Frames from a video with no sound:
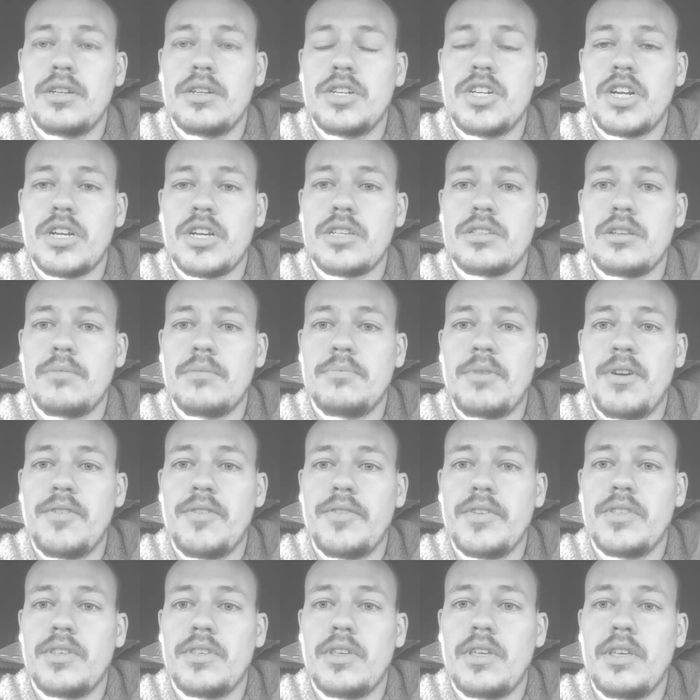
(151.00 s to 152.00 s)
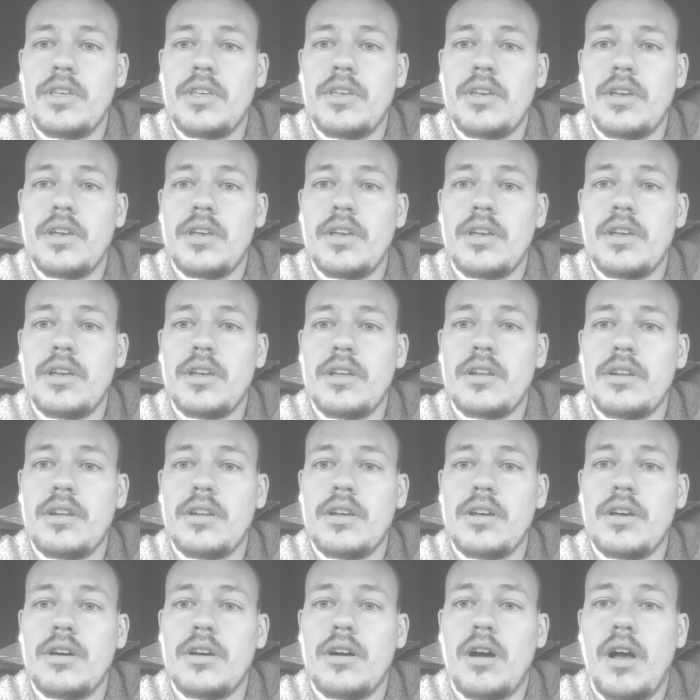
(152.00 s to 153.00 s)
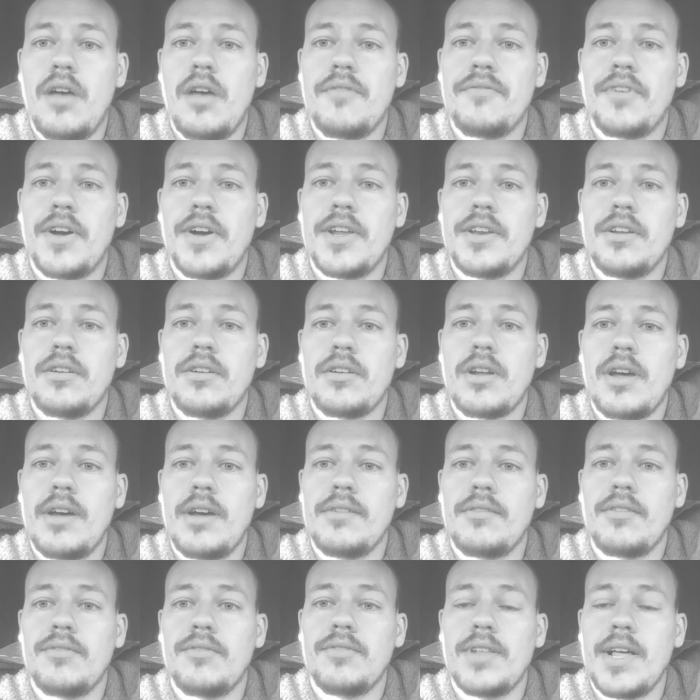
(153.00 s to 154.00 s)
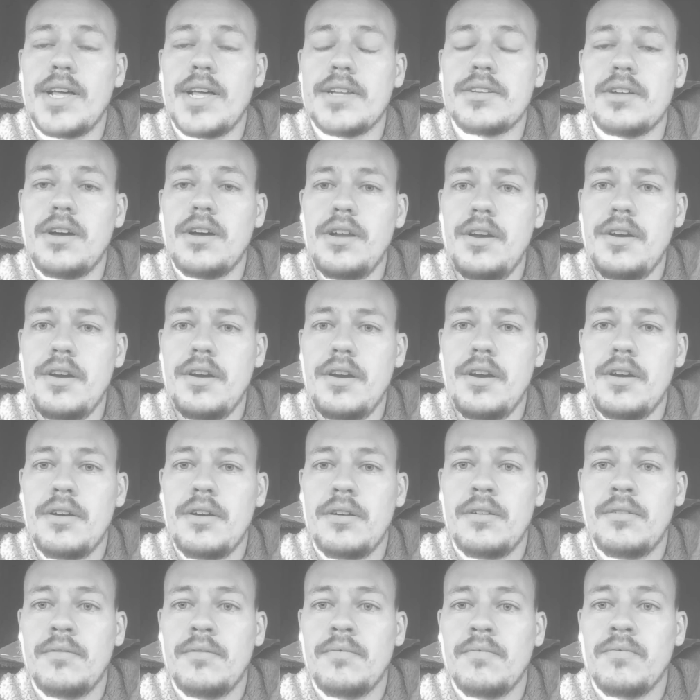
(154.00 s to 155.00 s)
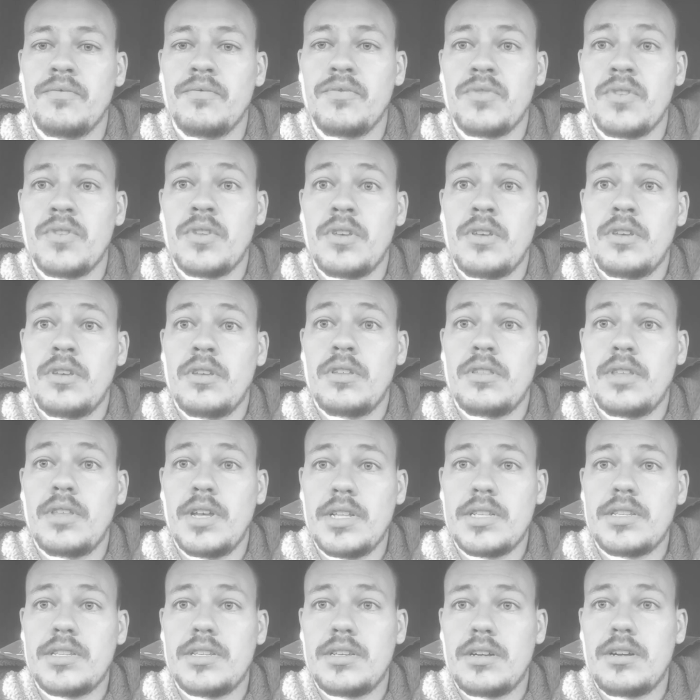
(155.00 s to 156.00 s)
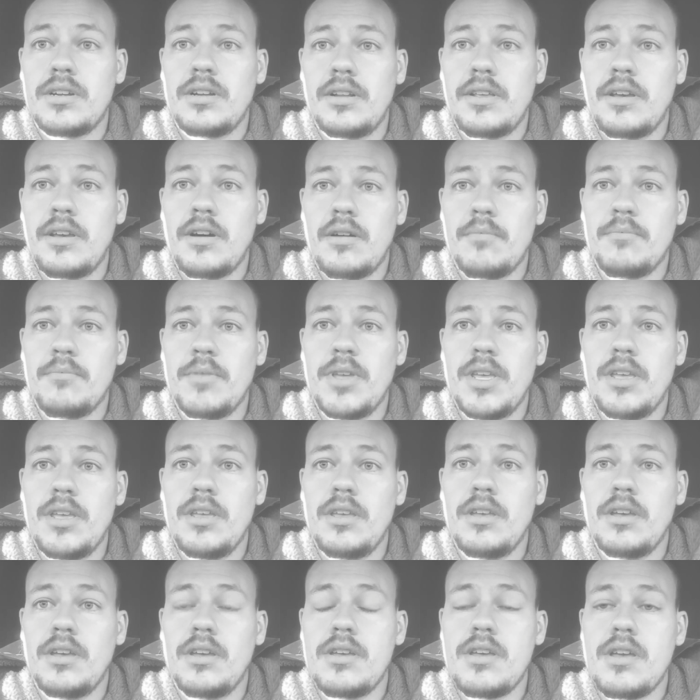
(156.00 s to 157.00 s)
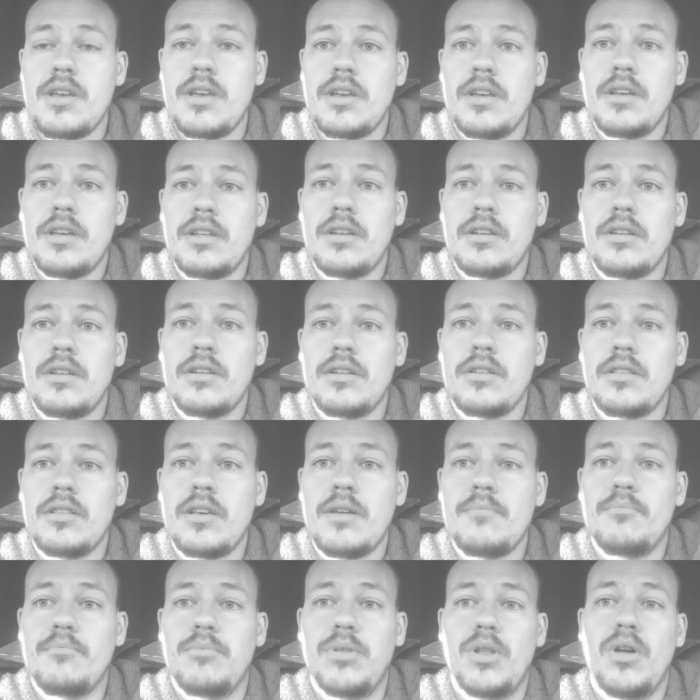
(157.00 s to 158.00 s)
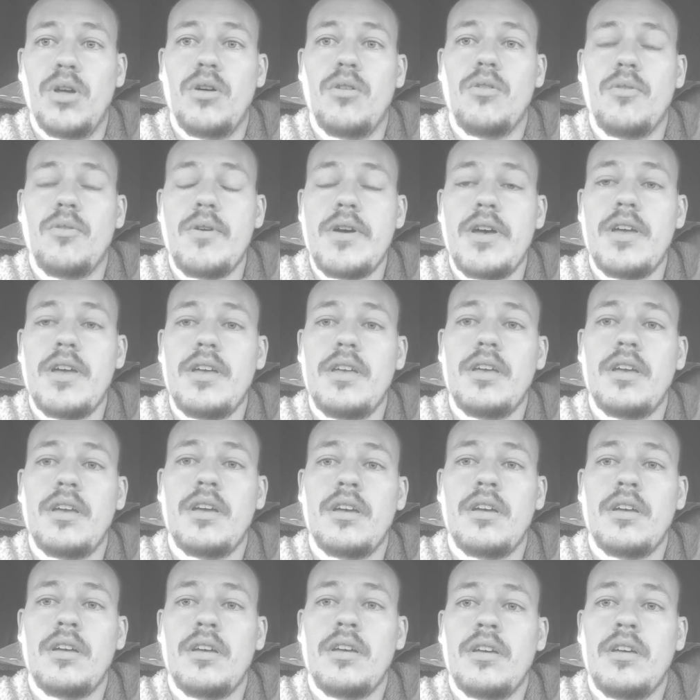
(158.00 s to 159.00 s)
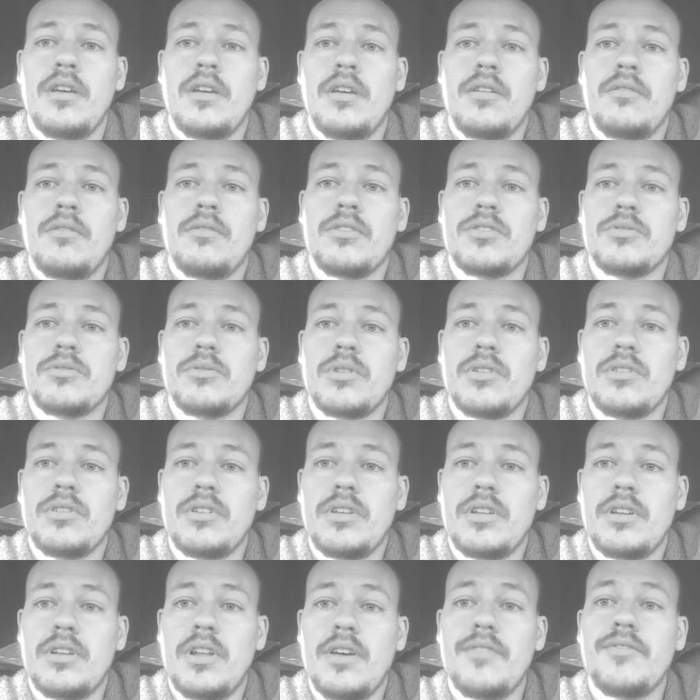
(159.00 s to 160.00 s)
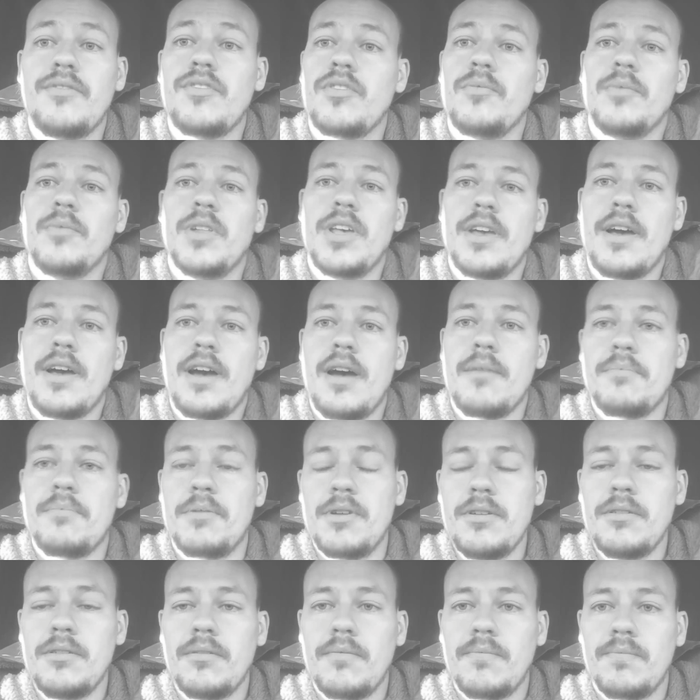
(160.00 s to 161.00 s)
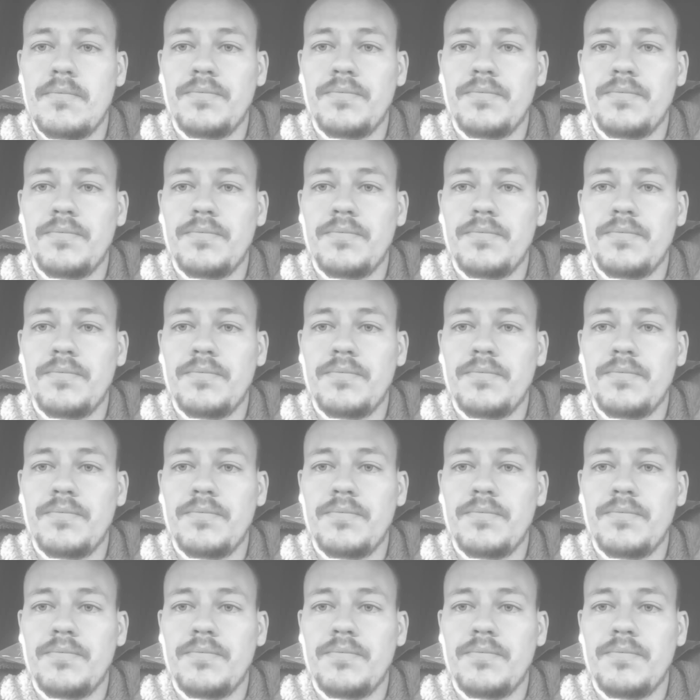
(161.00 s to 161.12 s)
checks up everything and I find out I have a flat tire, that's suddenly on me, and that blowaway, which will inevitably happen,